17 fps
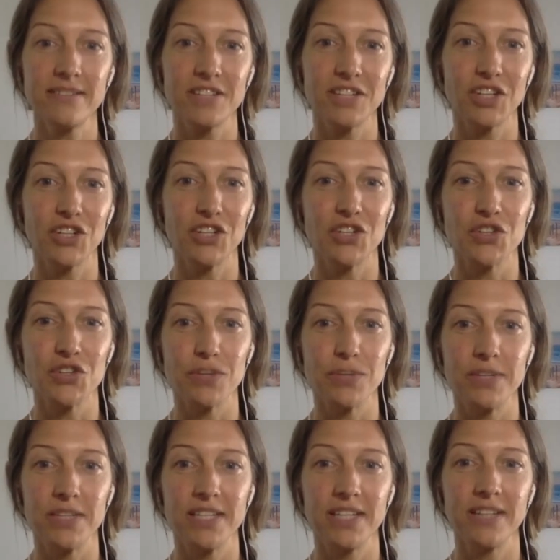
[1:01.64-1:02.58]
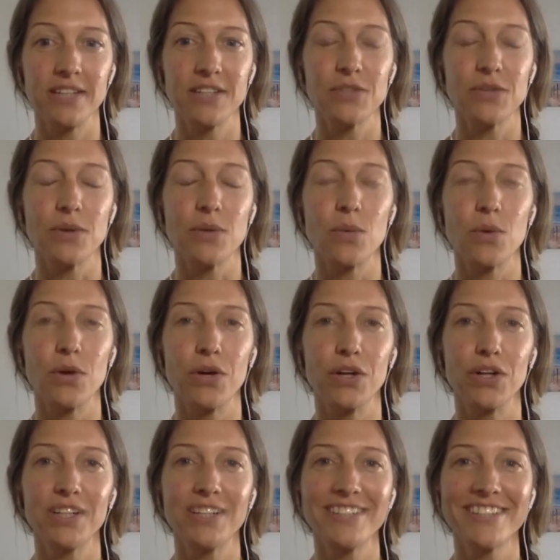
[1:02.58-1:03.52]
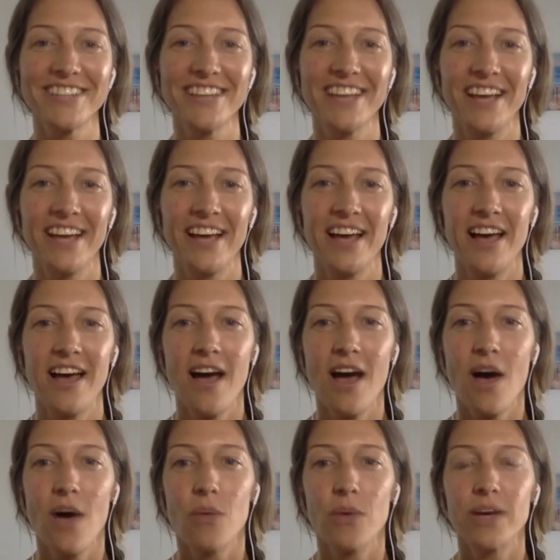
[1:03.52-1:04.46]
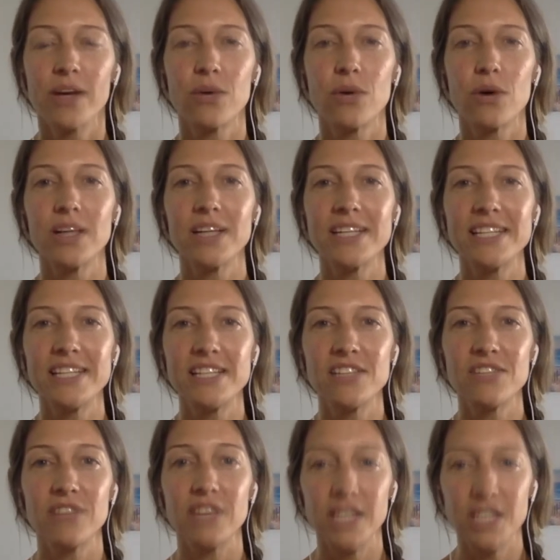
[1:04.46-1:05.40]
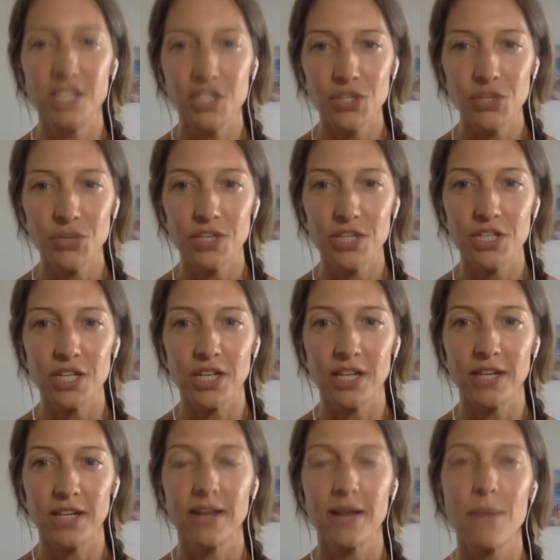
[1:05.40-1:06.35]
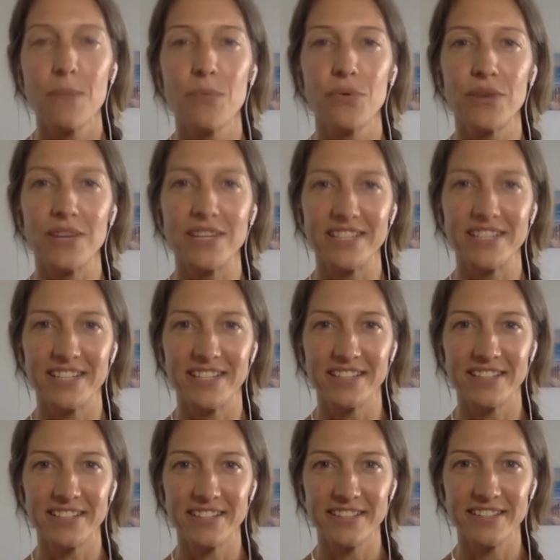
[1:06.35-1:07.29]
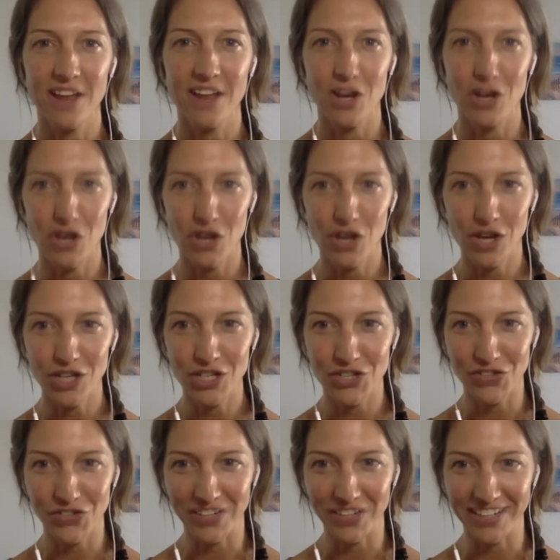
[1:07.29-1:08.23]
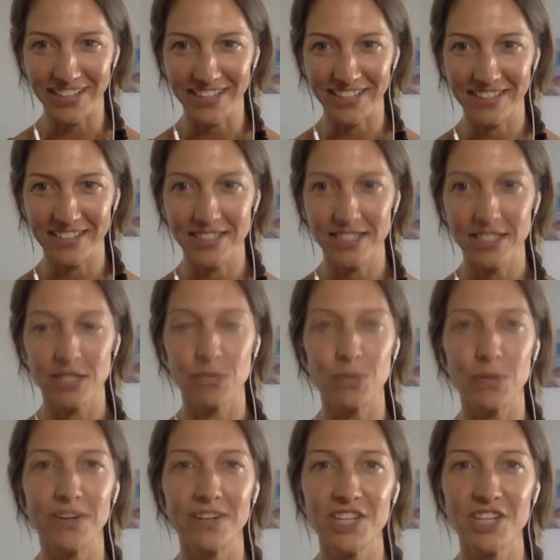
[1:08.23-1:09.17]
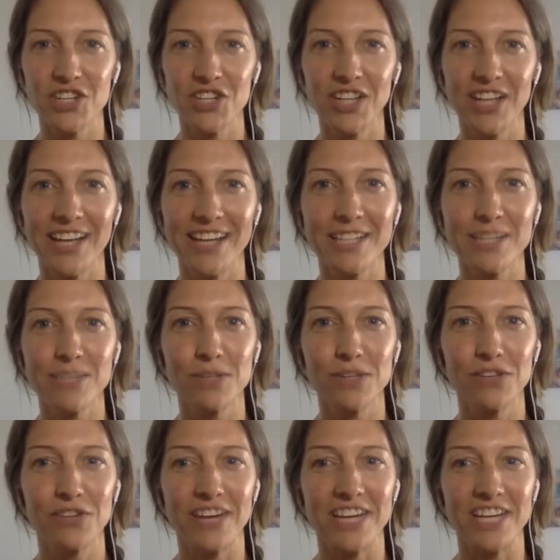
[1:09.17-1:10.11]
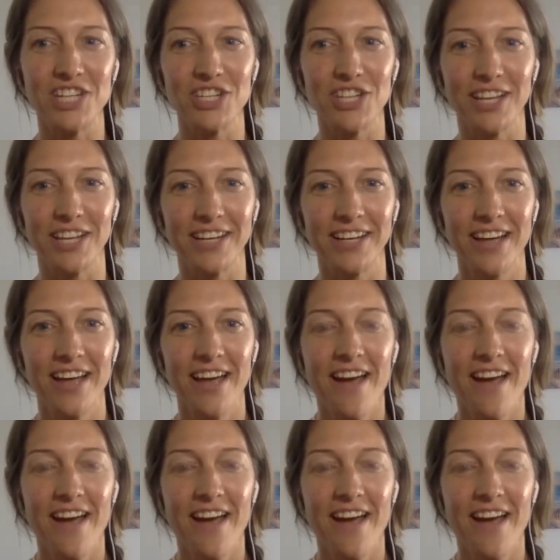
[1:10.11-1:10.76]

to contributing to a world where qualities of intuition, presence, nurturing, spiritual exploration,